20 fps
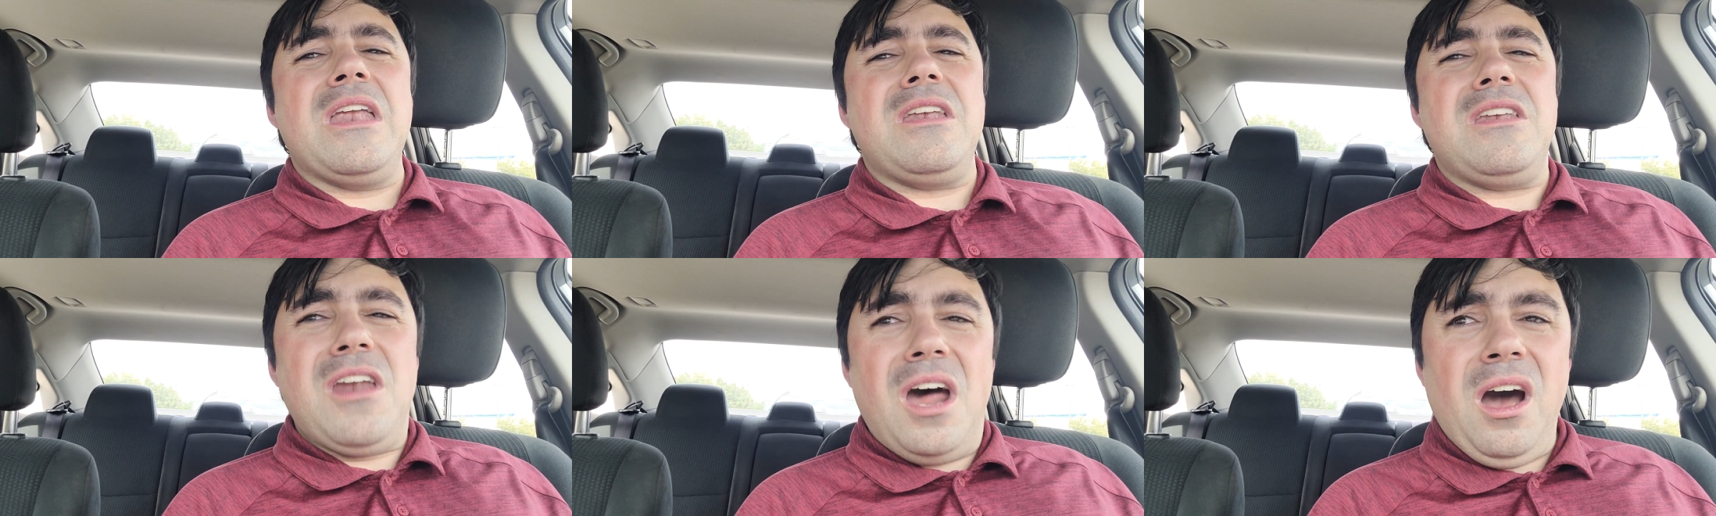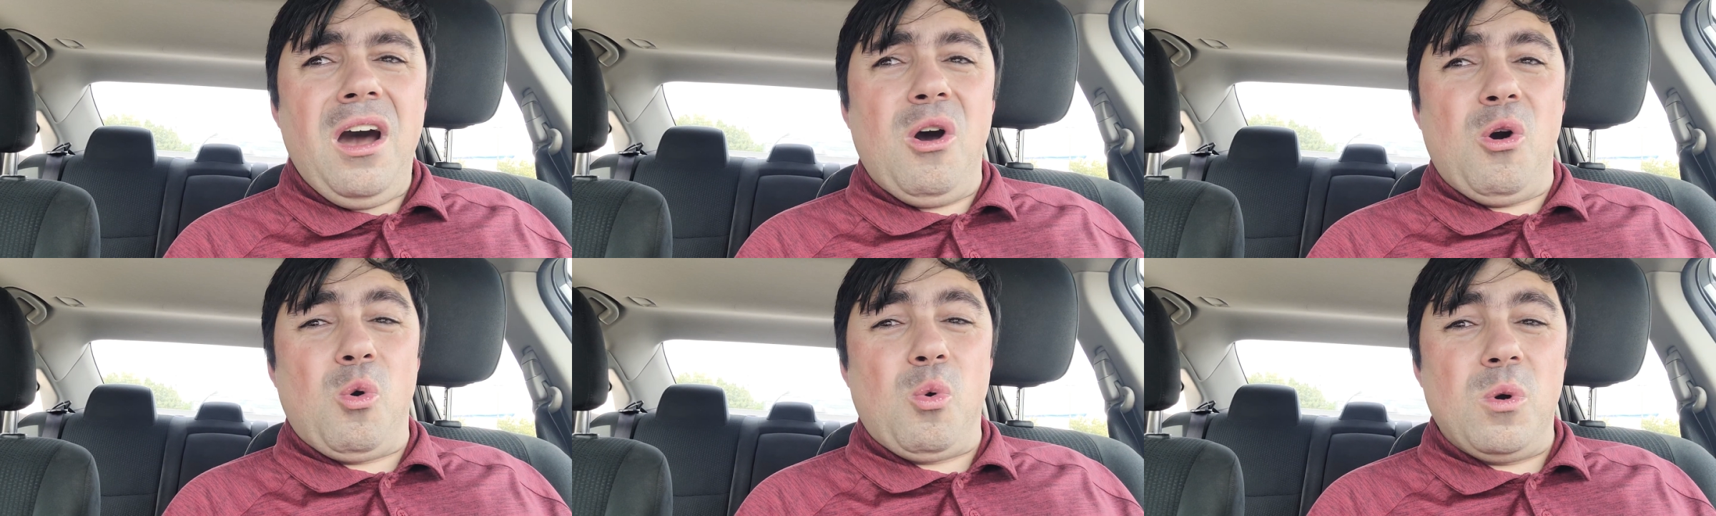
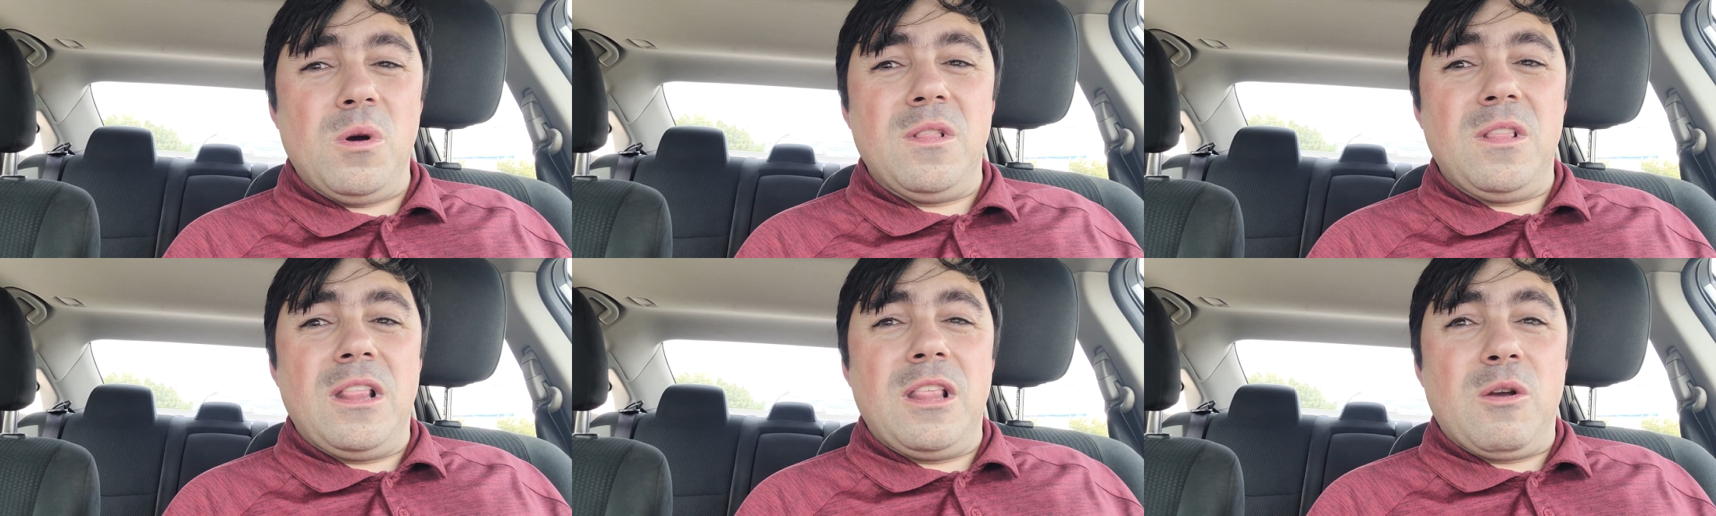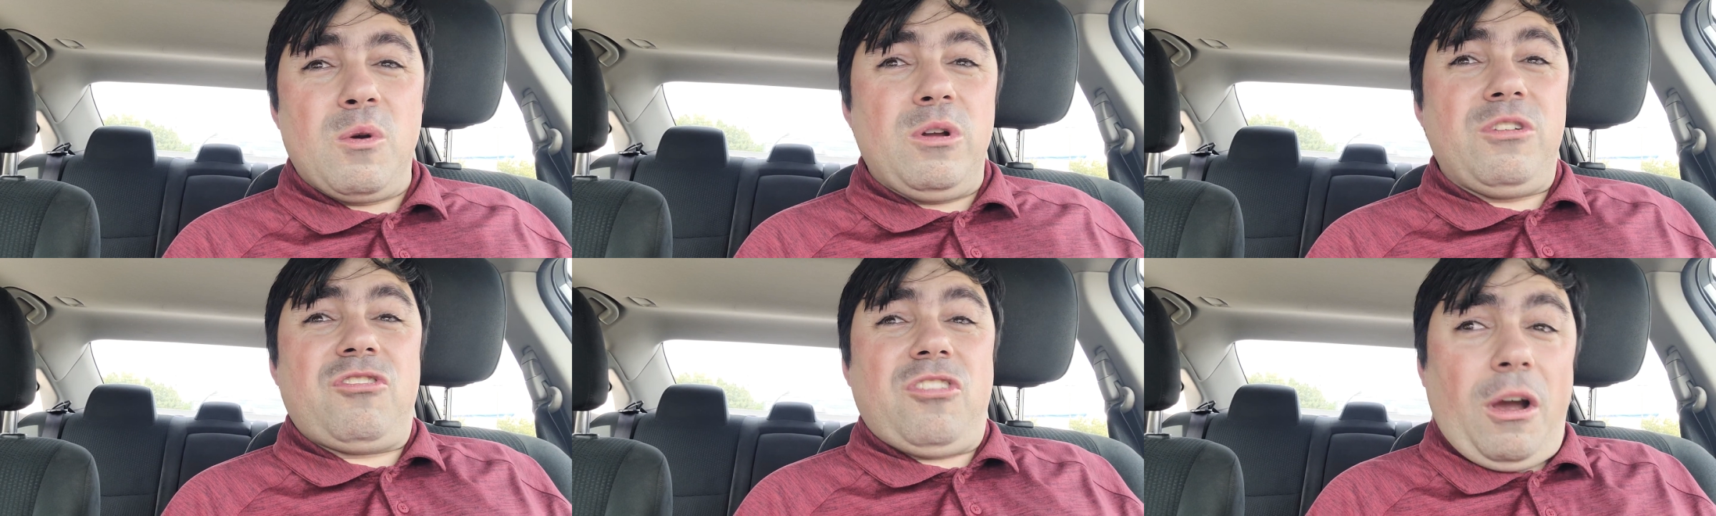No.
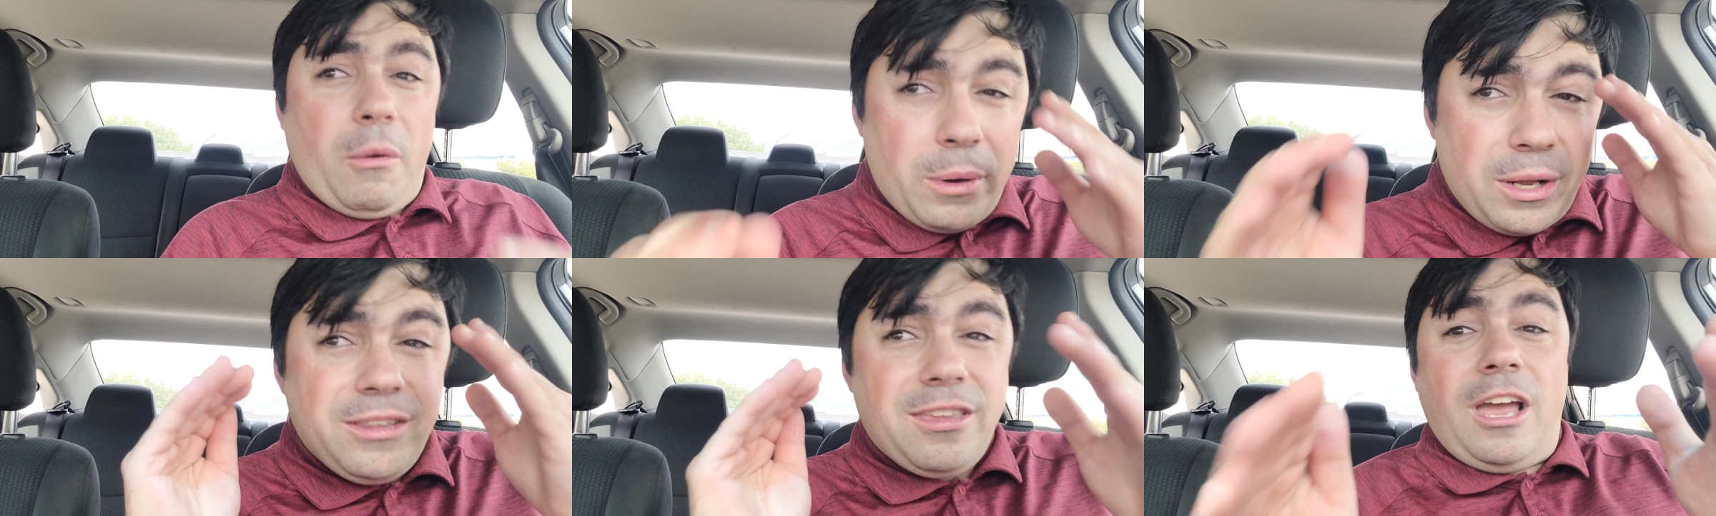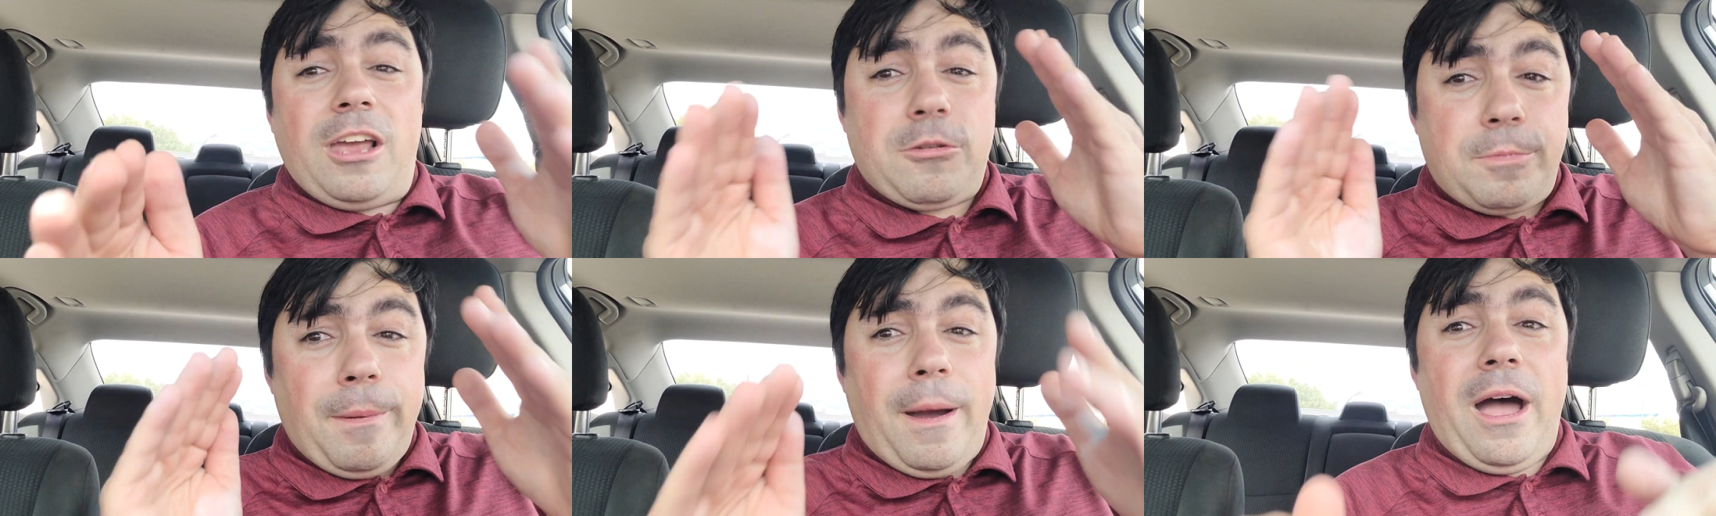When someone
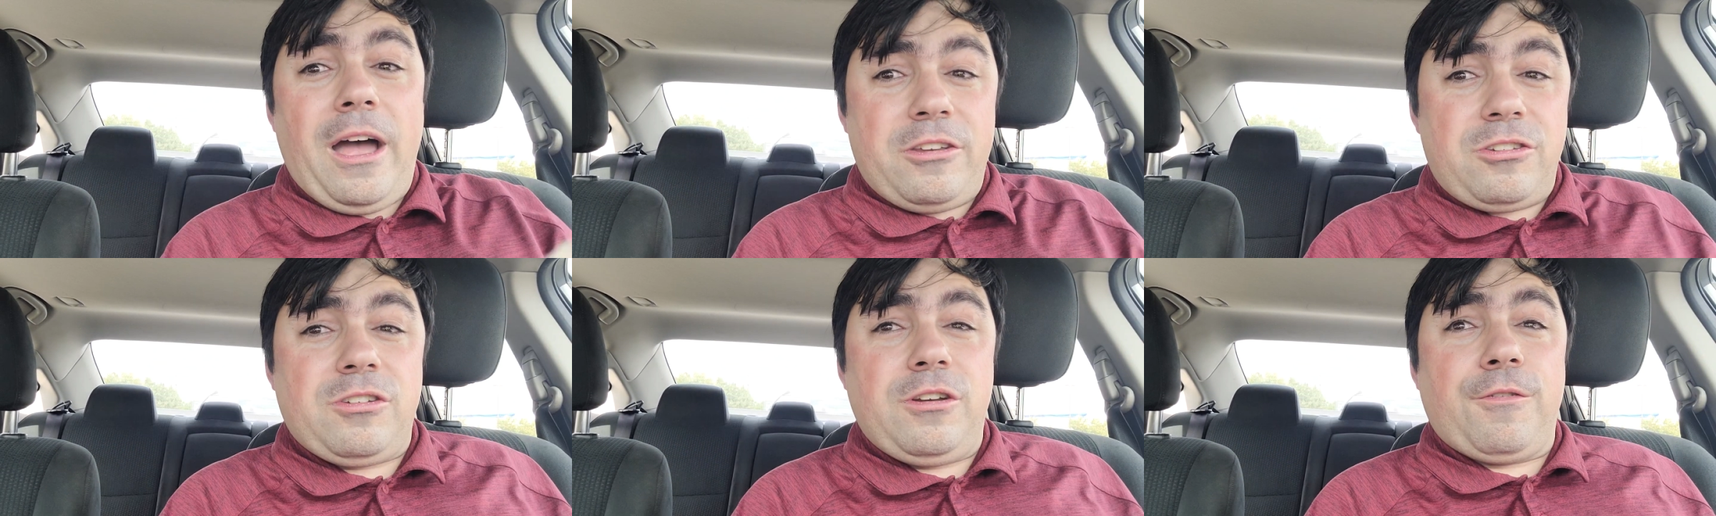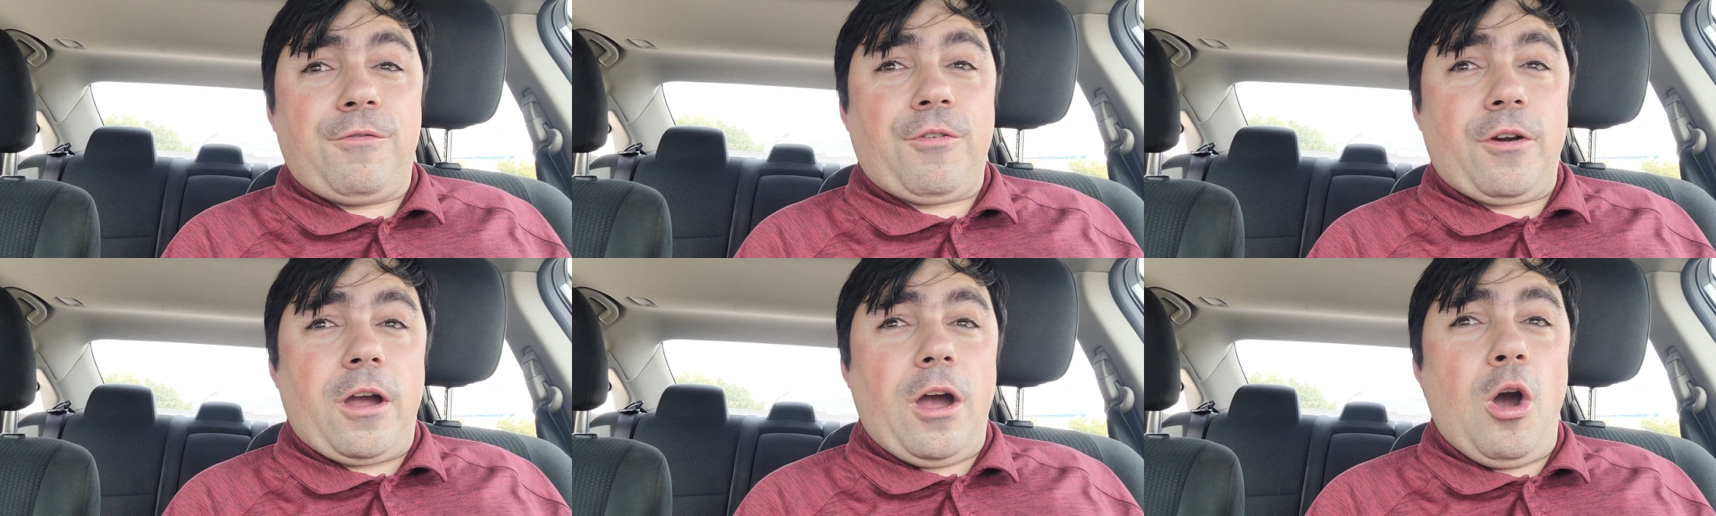tests
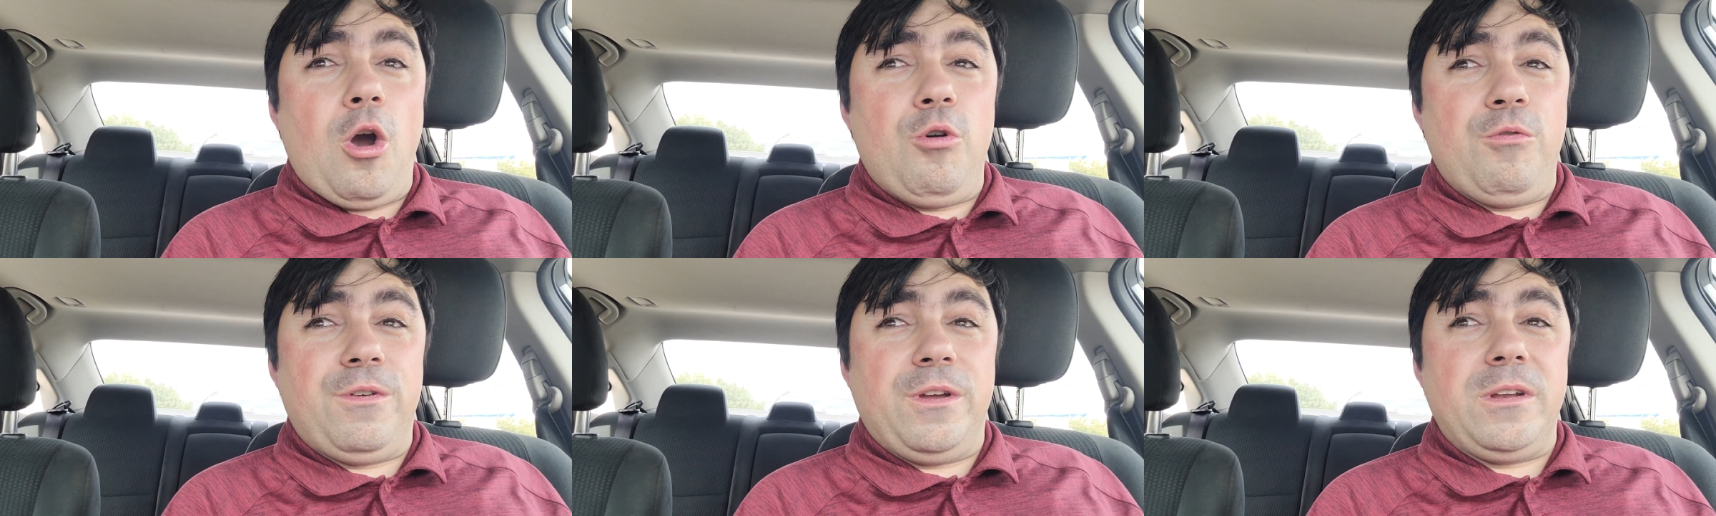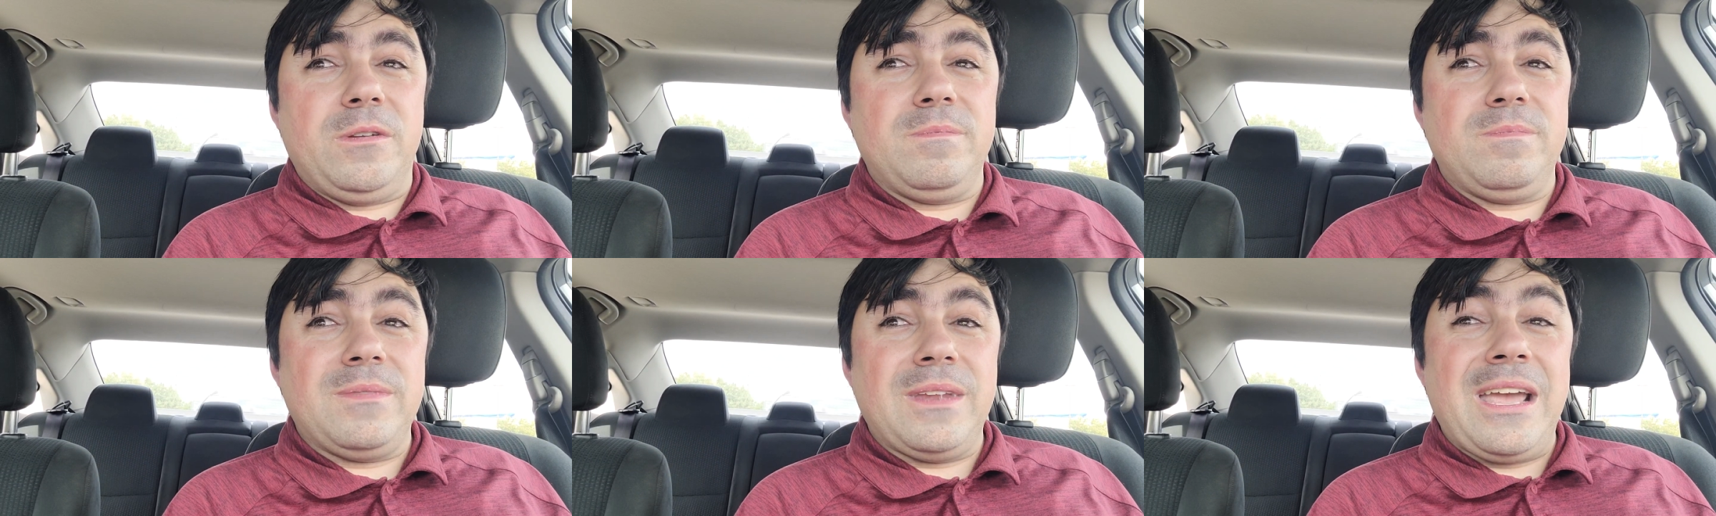positive for COVID,